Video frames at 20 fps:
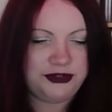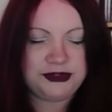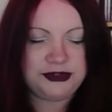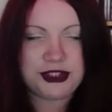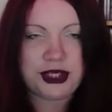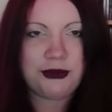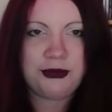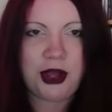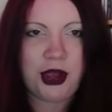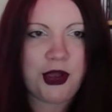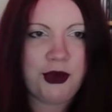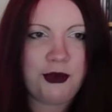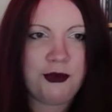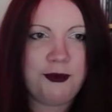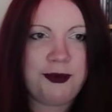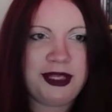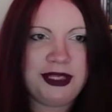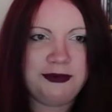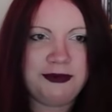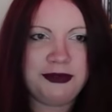you don't
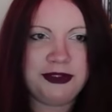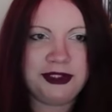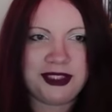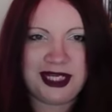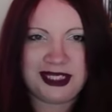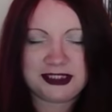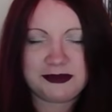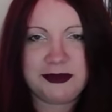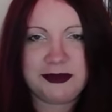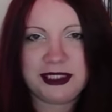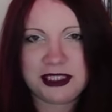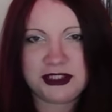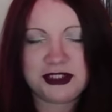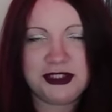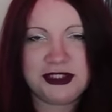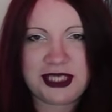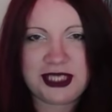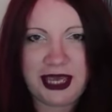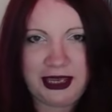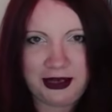owe people an
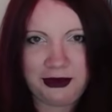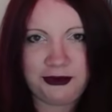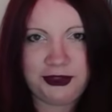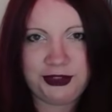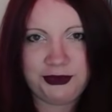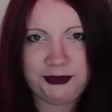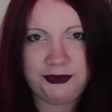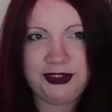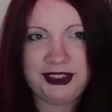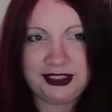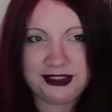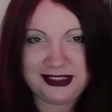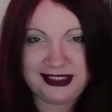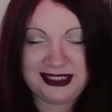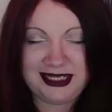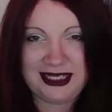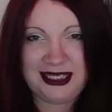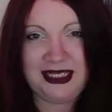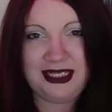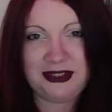explanation to how you need
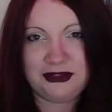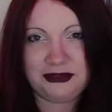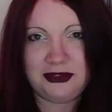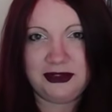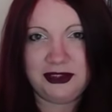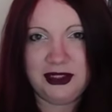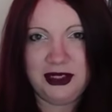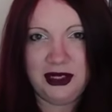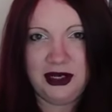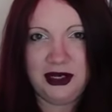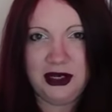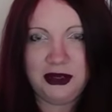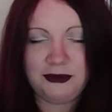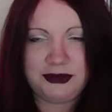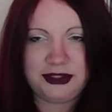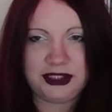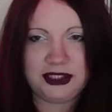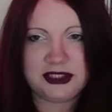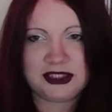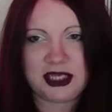to heal.
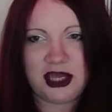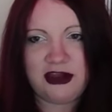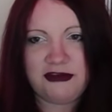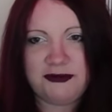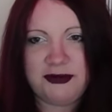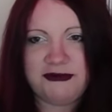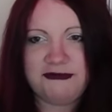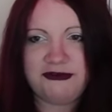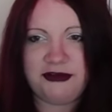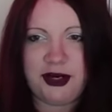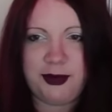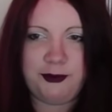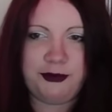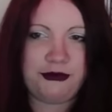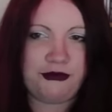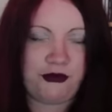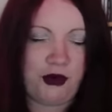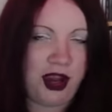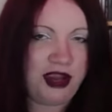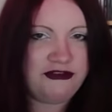Because I've been very
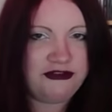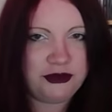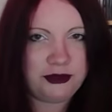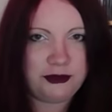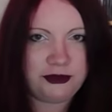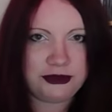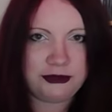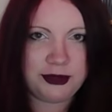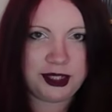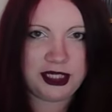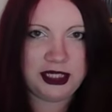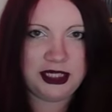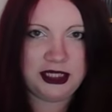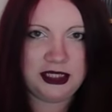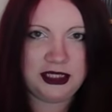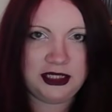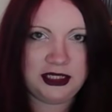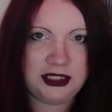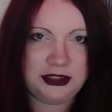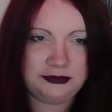private with my
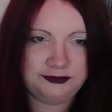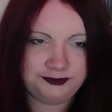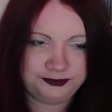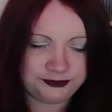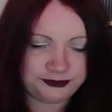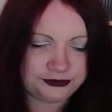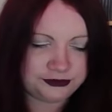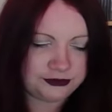healing.